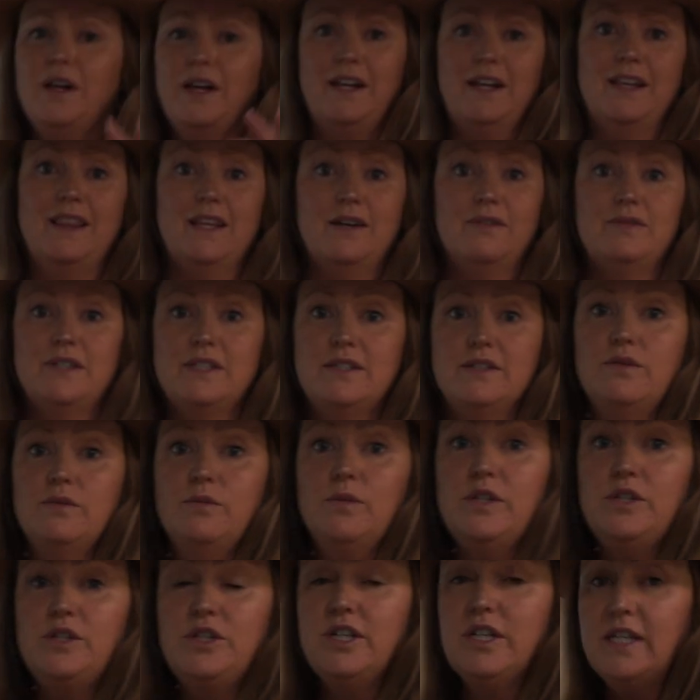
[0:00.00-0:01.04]
and I love it,
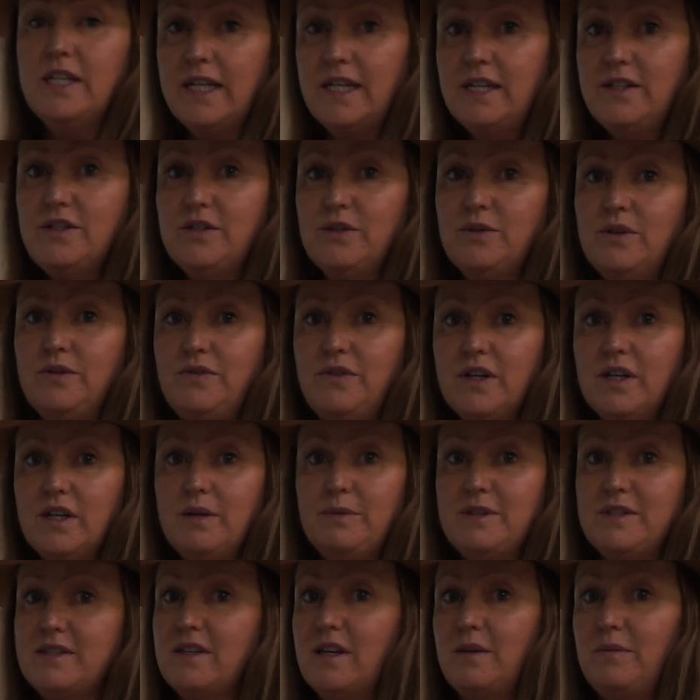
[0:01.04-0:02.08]
which you need to if you're going to
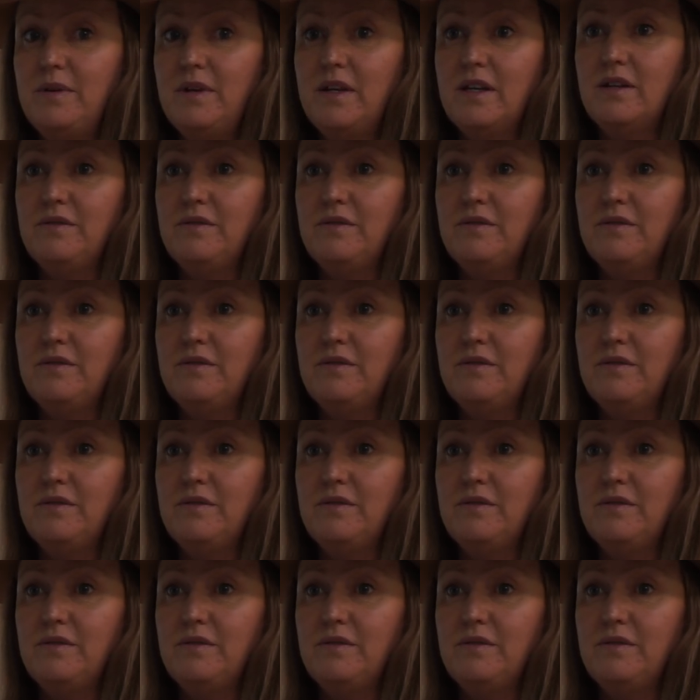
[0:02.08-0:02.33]
be sleeping